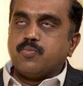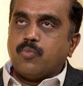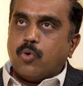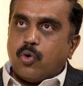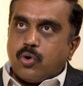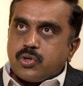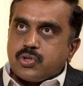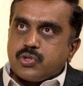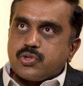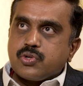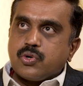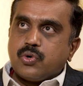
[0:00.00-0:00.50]

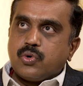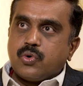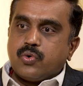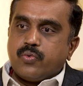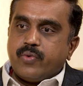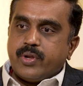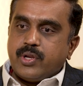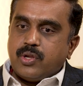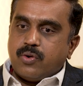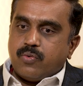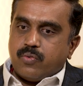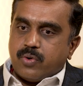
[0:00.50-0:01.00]
more so
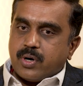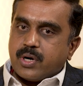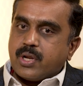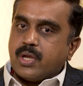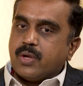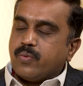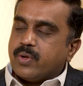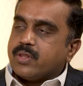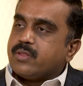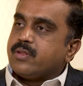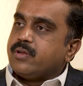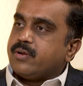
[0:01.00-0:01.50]
when you're working
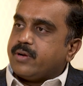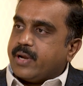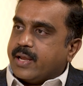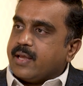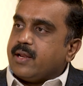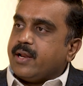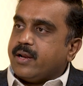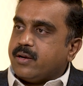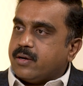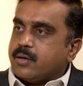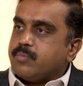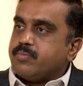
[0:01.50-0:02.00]
with the
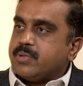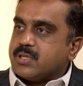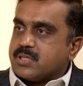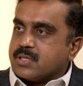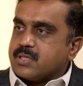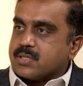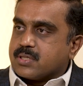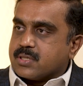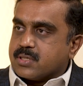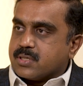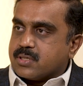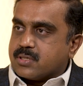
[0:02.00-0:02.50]
regulated
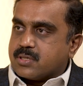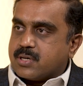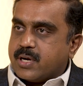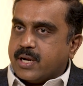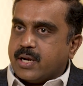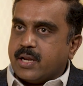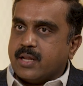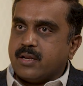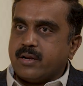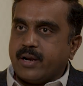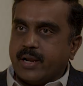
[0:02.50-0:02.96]
businesses, right? And